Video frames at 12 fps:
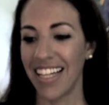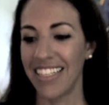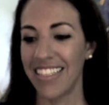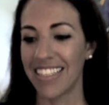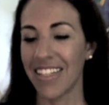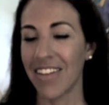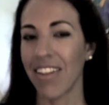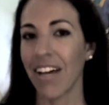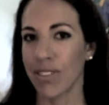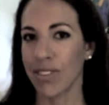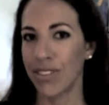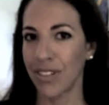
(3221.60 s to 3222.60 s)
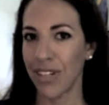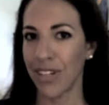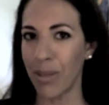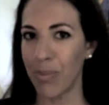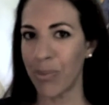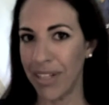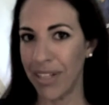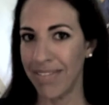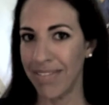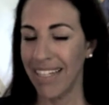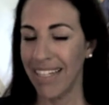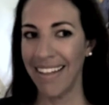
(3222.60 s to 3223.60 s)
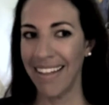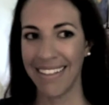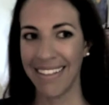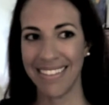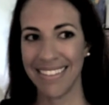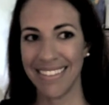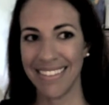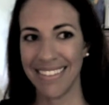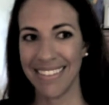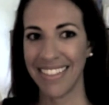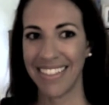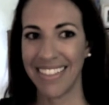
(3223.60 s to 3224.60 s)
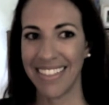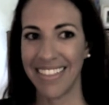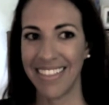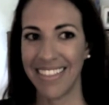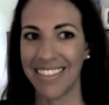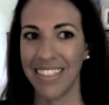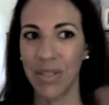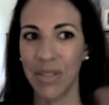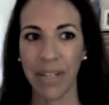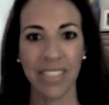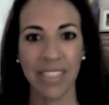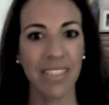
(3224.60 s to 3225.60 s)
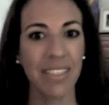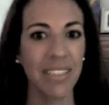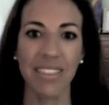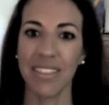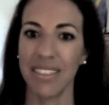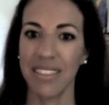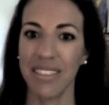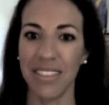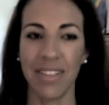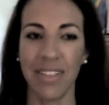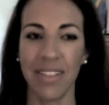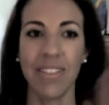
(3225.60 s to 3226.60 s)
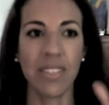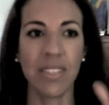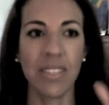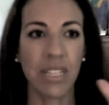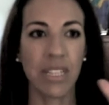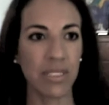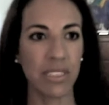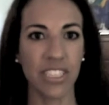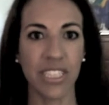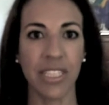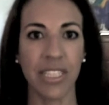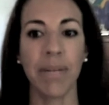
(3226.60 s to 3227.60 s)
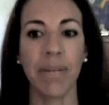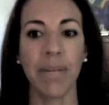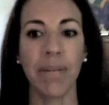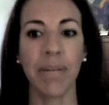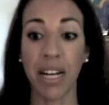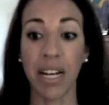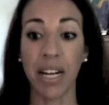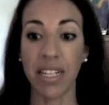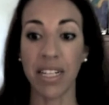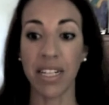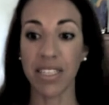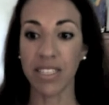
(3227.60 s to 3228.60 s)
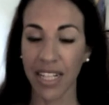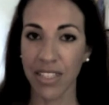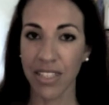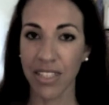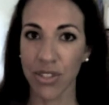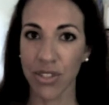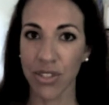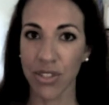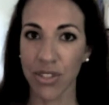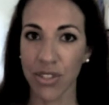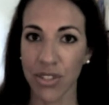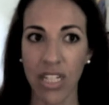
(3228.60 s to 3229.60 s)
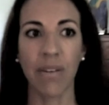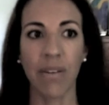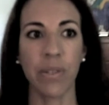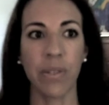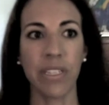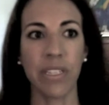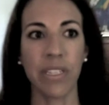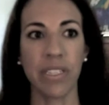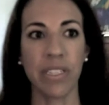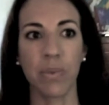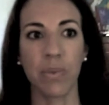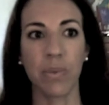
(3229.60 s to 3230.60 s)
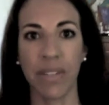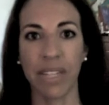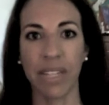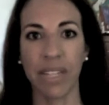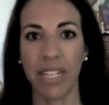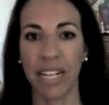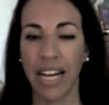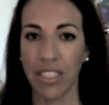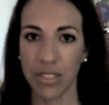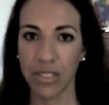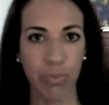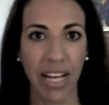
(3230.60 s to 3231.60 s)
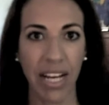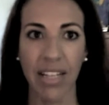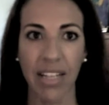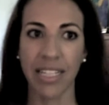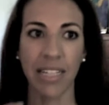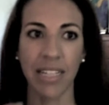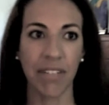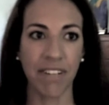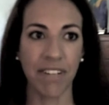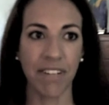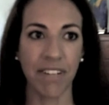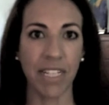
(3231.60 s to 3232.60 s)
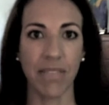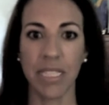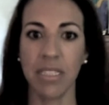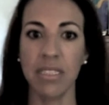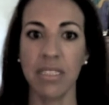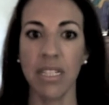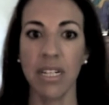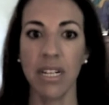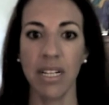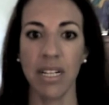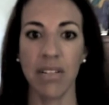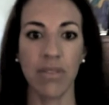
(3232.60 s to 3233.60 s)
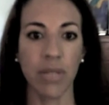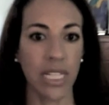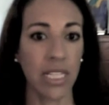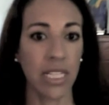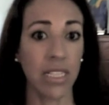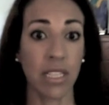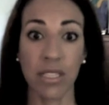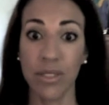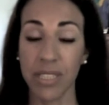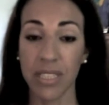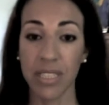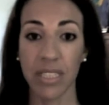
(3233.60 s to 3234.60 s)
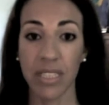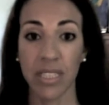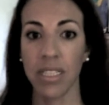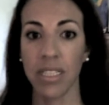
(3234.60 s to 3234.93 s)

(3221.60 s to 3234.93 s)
So that was a turning point. And little by little, I started going to the gym. My body started getting stronger. I was working with a naturopath, taking my vitamins, avoiding the gluten.